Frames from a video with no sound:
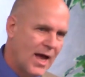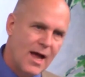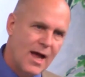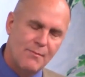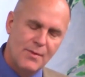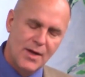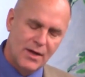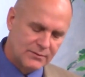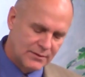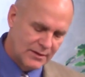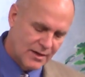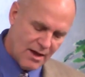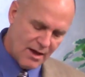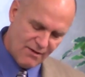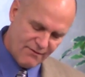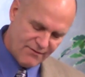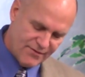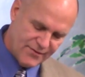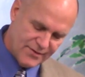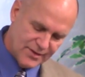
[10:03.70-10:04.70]
about
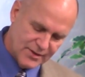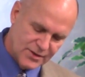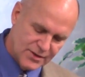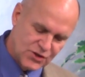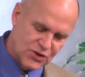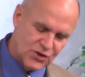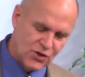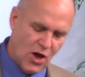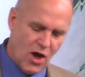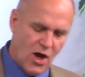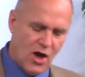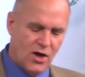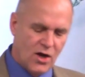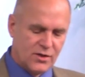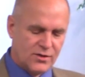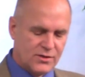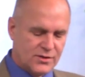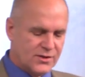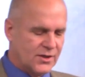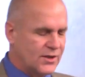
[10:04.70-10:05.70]
love.
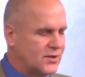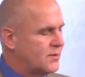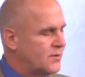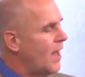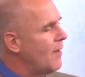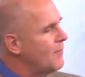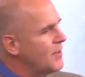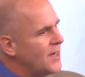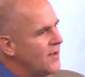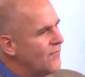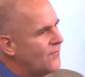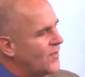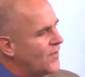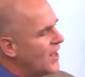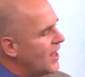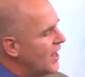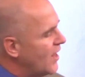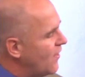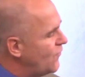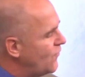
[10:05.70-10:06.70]
Songs. I mean,
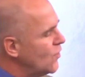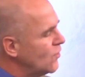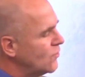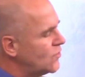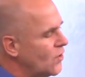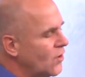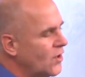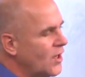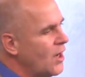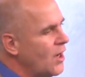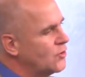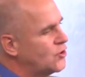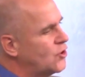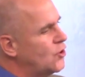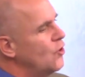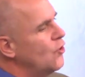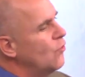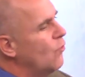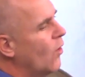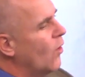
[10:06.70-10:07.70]
if you took out
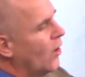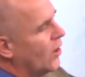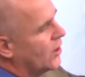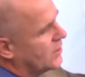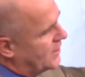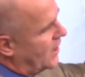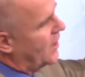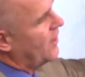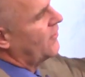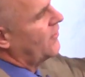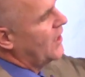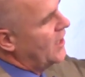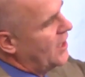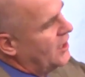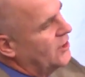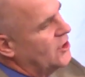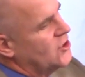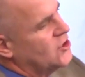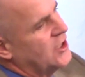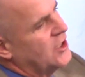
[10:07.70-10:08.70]
two words out of the
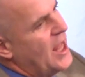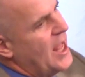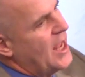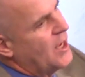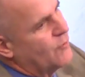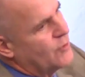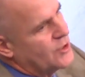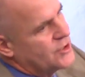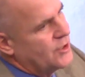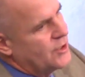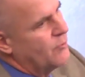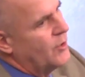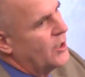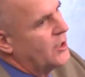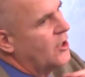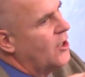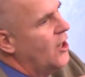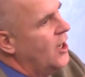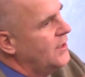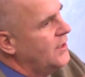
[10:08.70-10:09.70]
English language, it
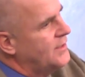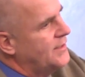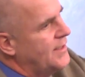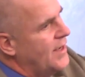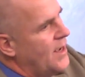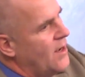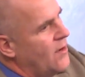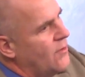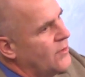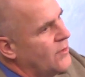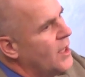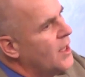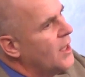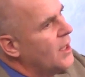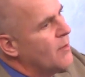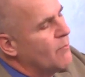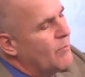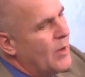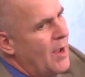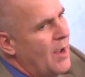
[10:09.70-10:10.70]
would cut down
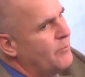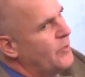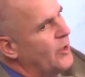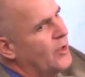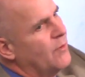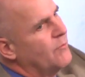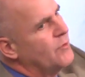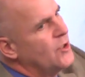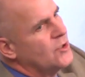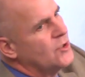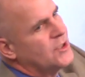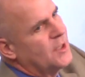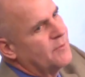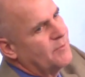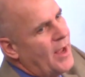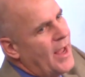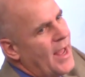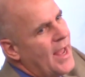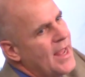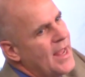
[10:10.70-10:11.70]
popular
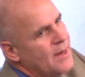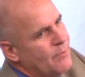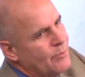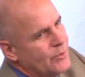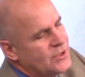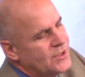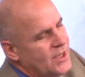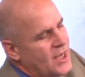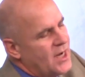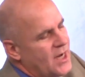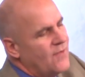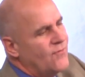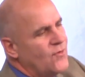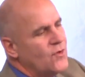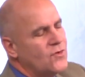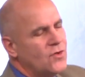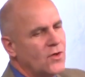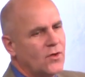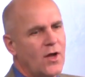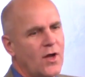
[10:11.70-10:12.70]
music by 80%. If
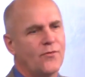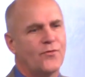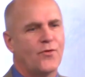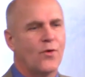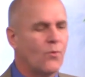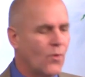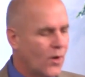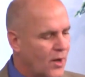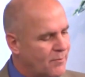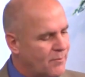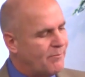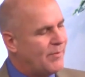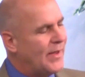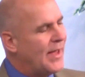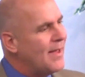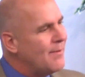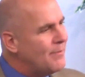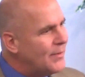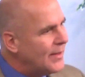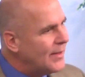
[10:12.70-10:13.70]
you took out the word
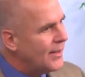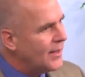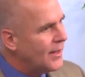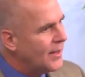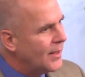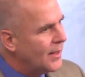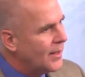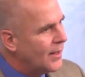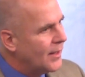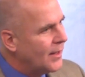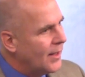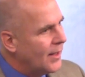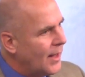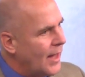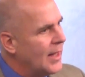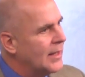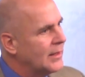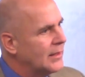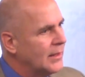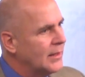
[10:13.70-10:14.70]
baby
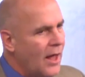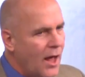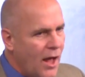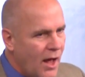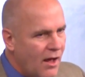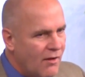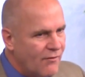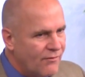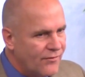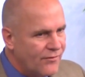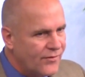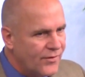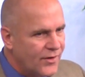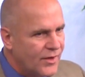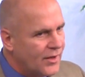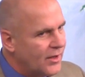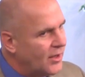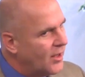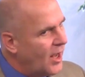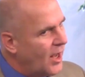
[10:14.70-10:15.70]
and love,
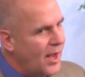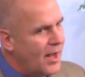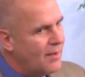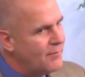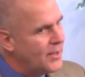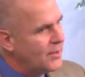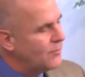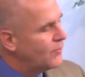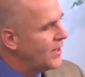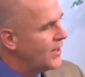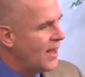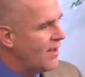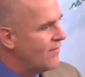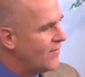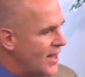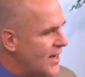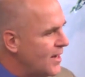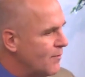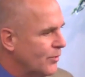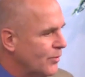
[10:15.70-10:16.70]
I mean, we'd have
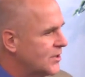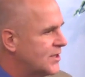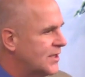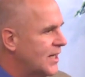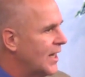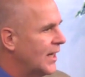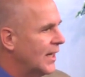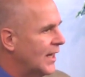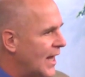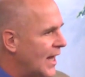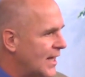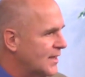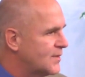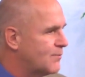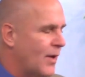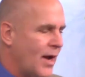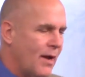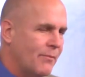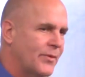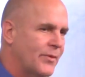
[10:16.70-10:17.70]
80% less
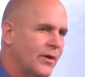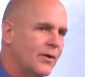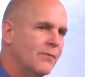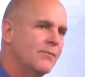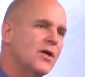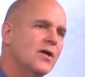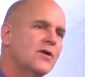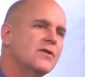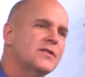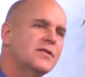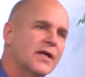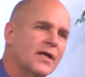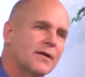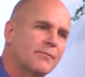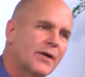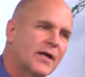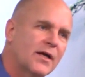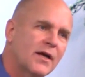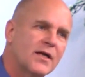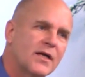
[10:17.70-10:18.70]
popular
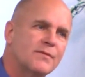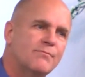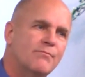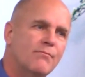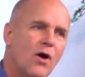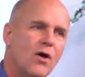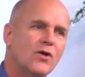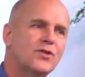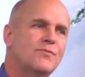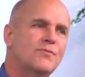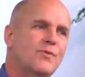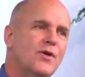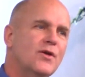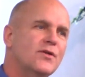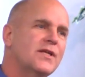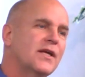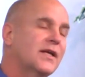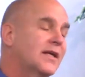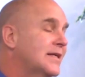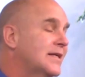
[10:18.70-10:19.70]
music, because most
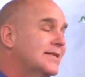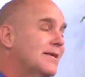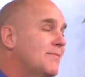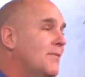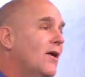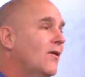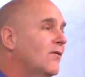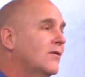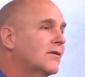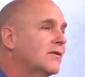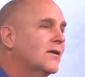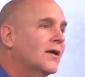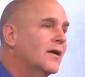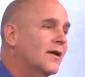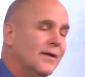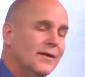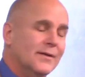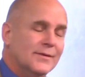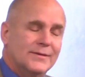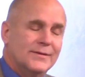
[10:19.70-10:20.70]
music is about
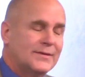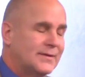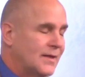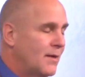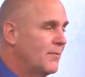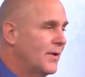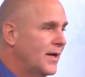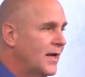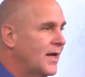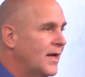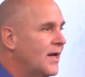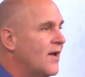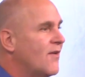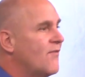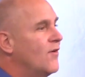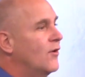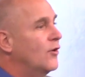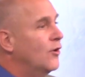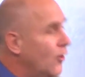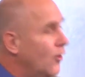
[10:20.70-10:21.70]
somebody
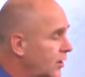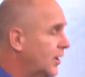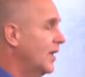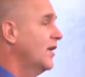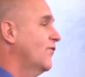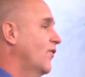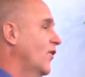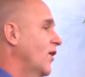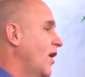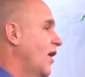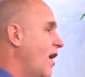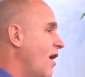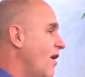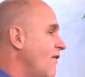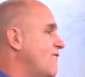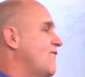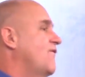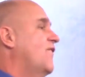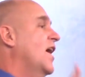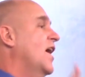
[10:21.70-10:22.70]
looking for
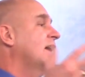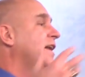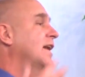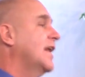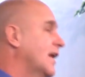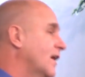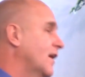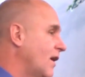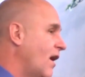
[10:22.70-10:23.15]
love, finding